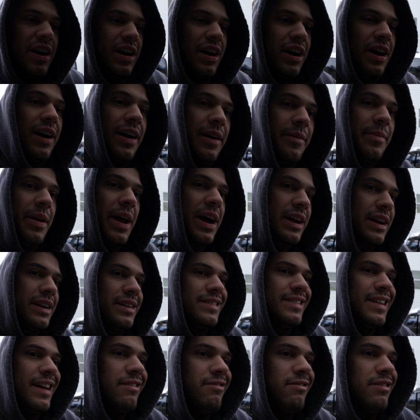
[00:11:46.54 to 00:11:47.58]
I'm not gonna
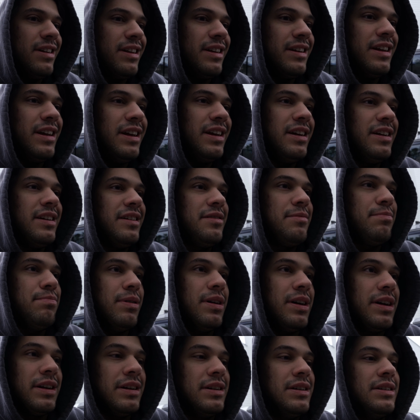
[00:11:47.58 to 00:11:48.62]
say what it is,
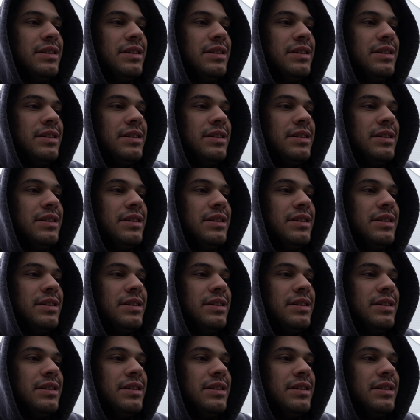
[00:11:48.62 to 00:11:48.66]
but